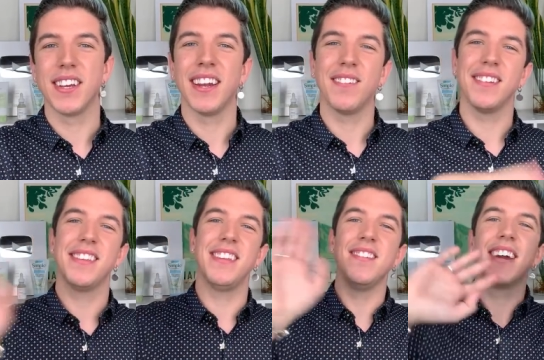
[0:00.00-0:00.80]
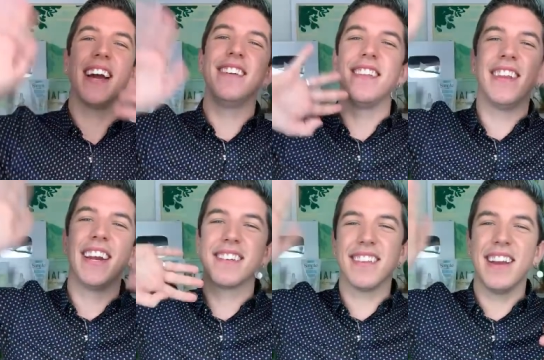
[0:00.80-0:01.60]
And I will see you guys in the
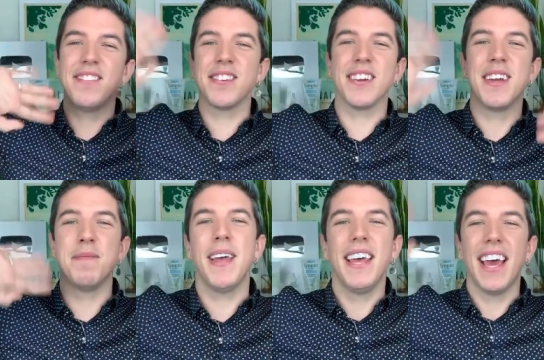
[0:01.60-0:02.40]
next live stream